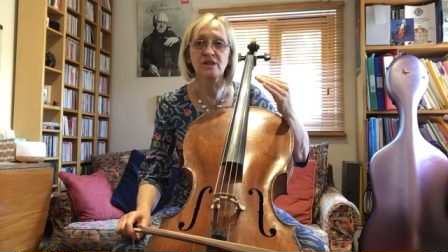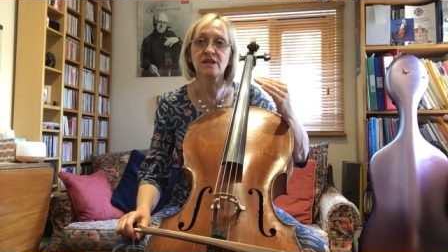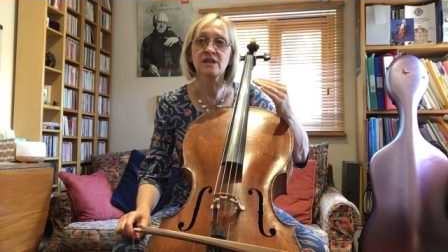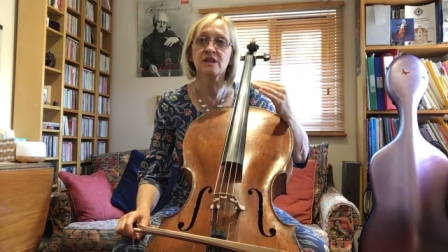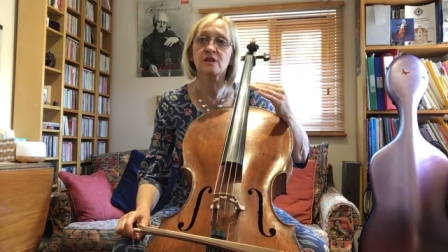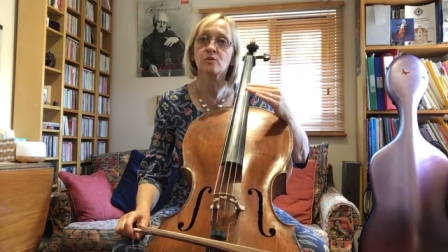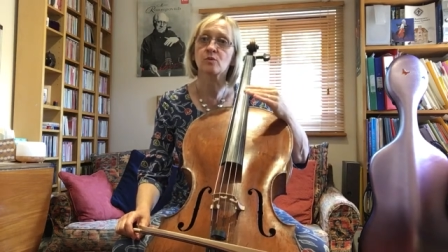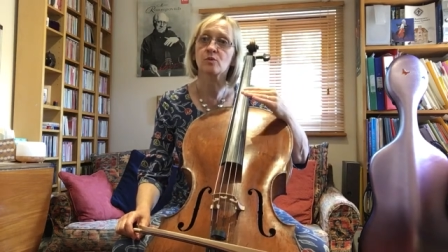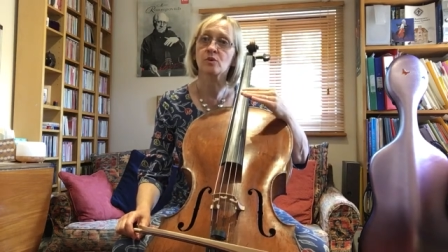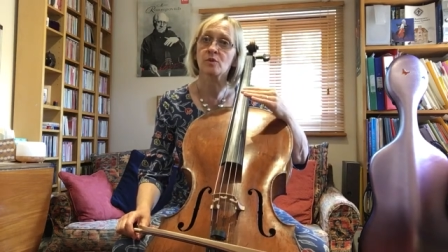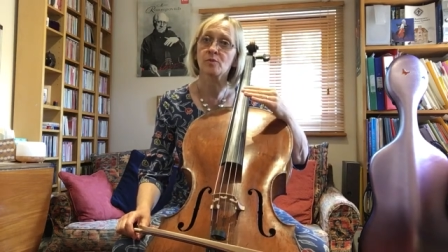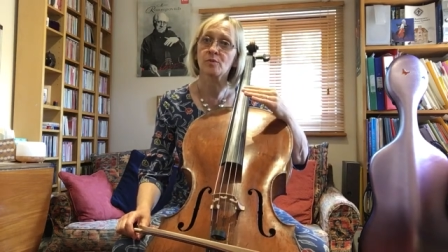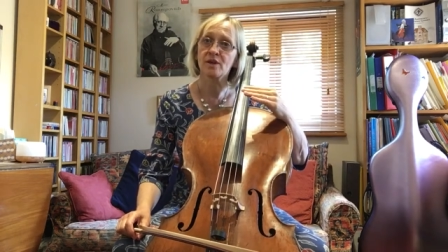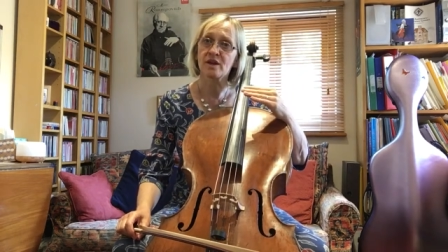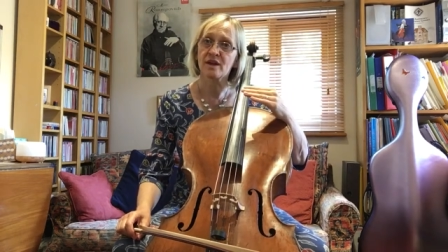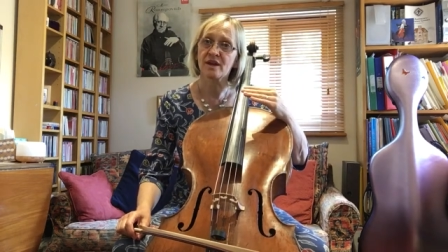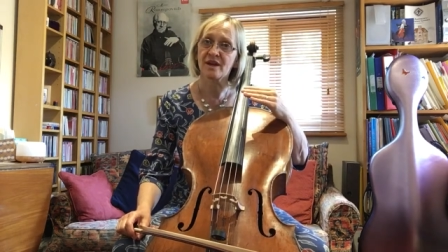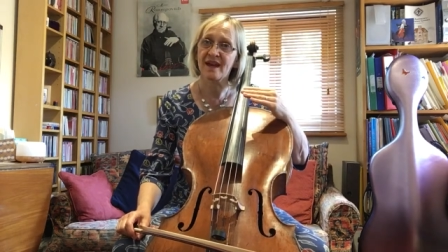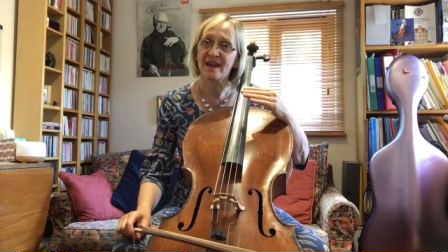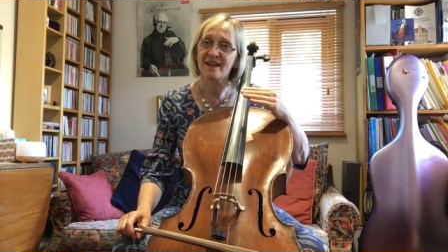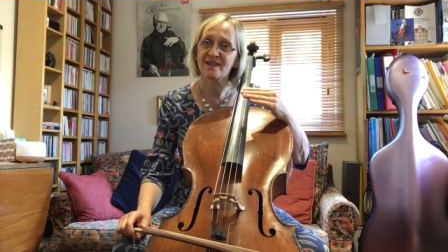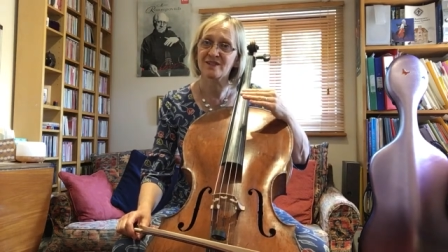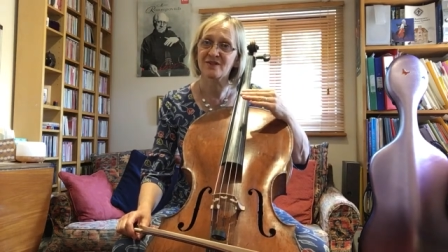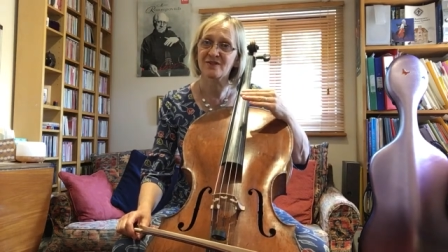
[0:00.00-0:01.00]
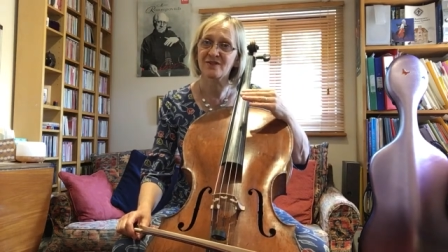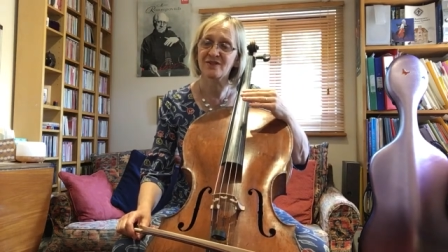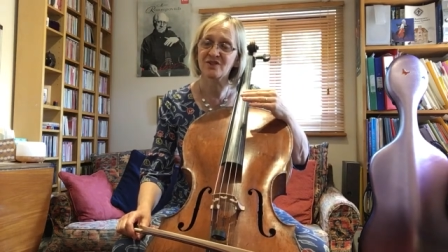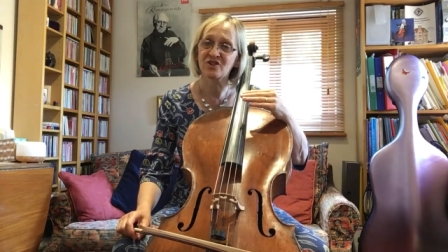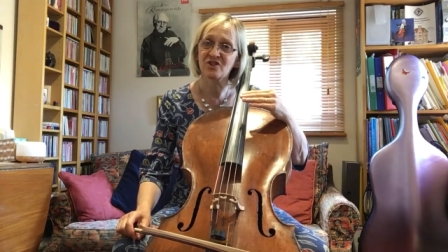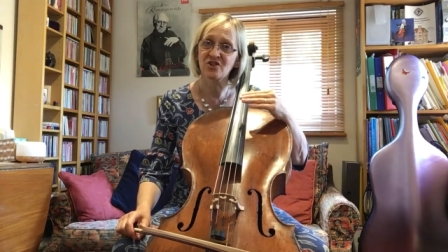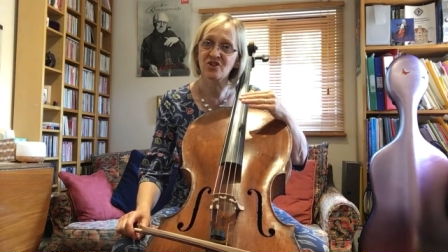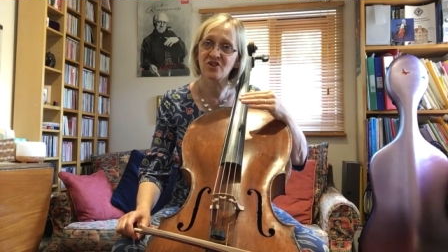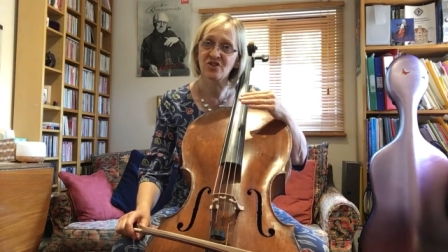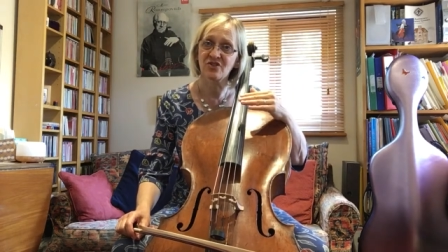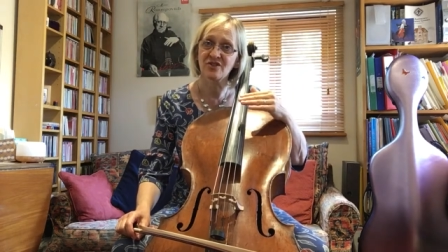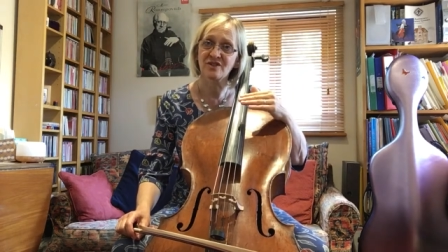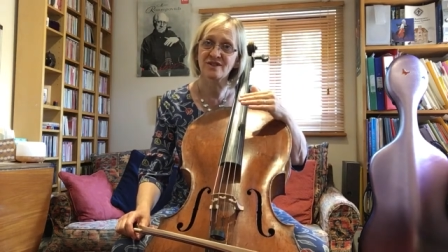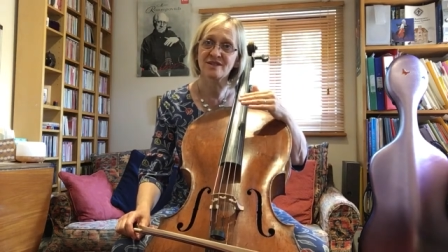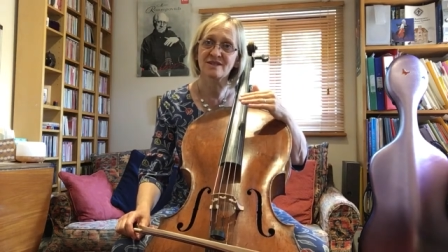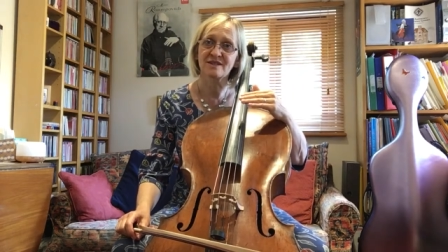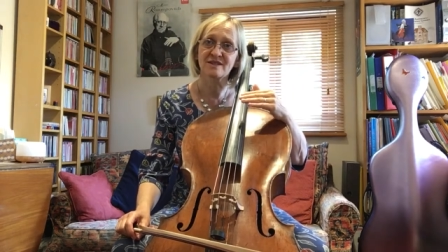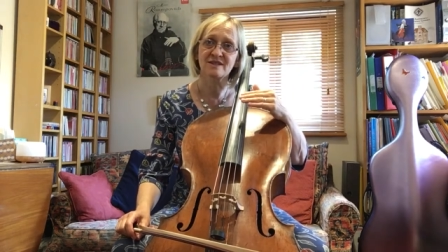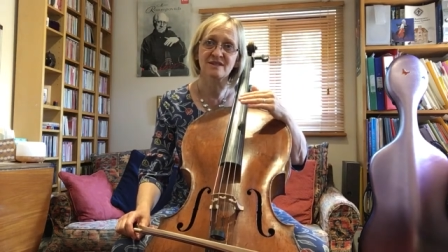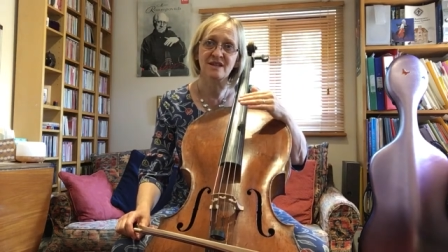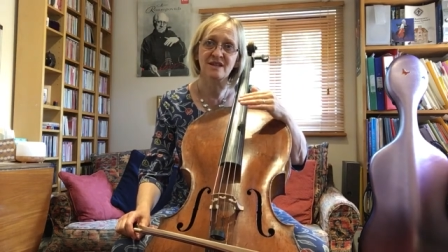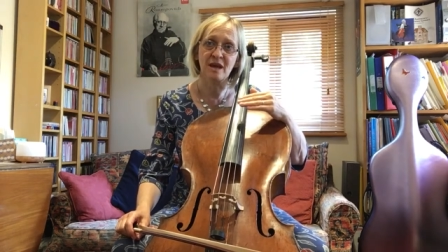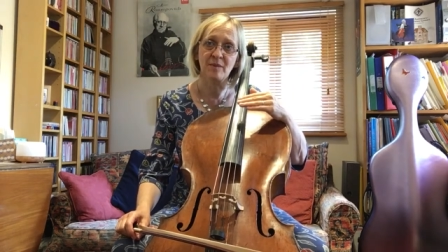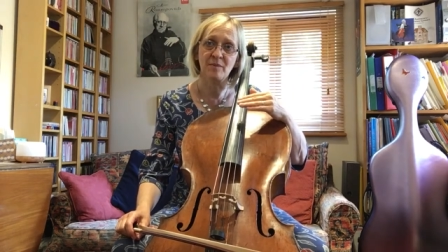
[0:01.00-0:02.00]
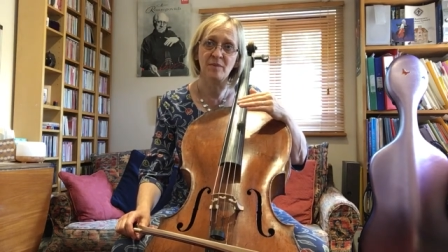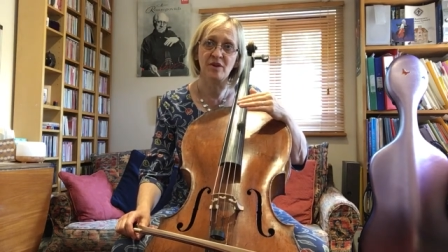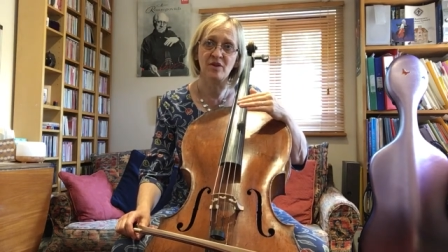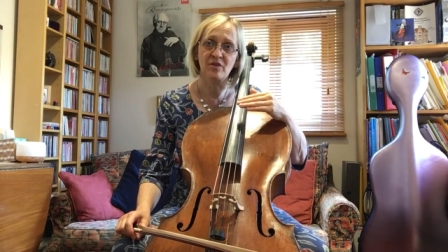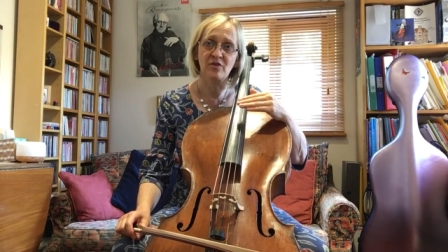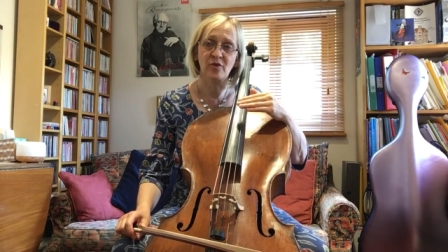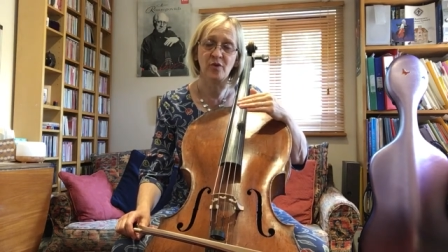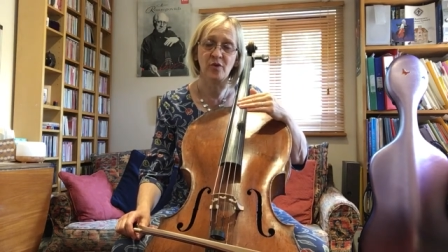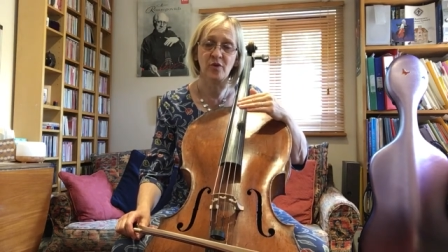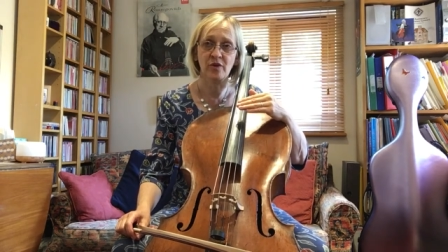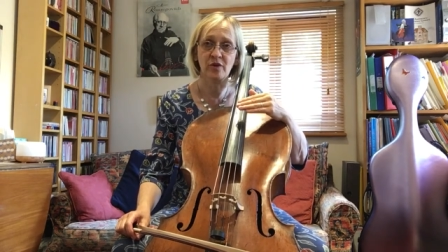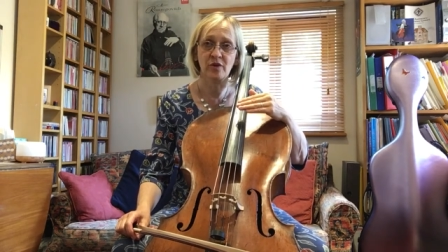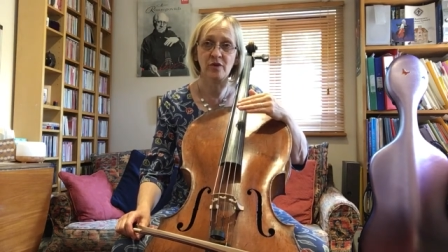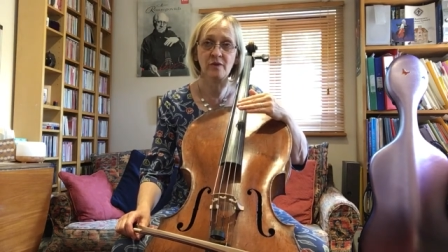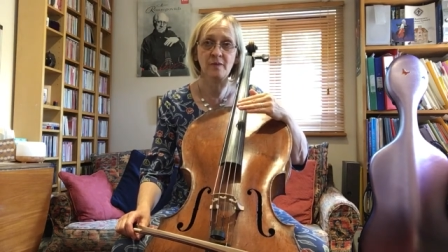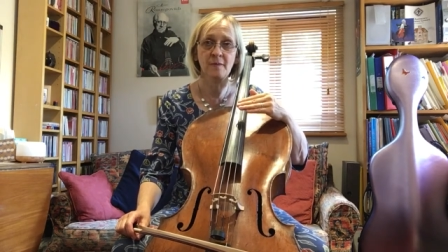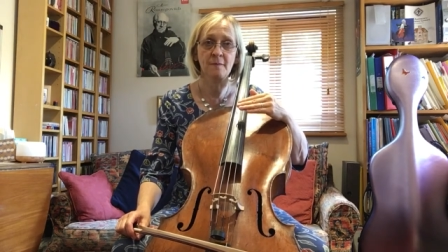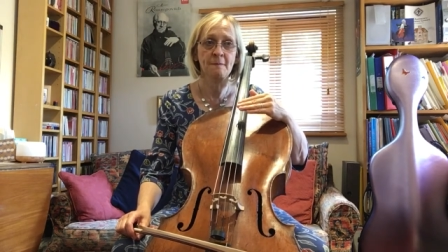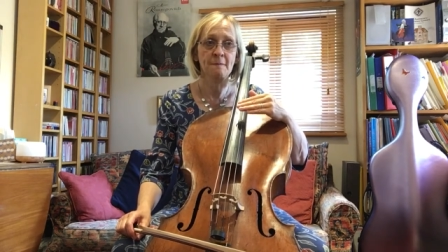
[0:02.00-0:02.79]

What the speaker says: It will be a case of endurance and stamina for you.